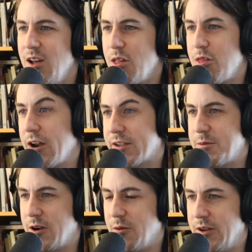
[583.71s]
thought
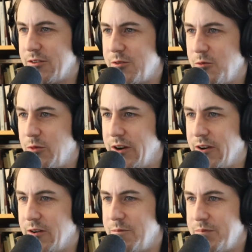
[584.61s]
experiment
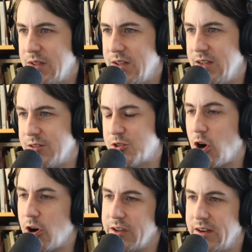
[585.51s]
where his
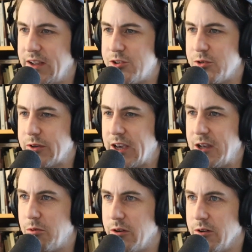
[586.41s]
guardian angel
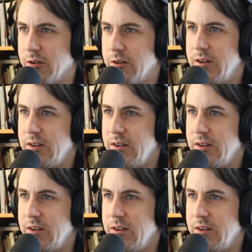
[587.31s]
Gabriel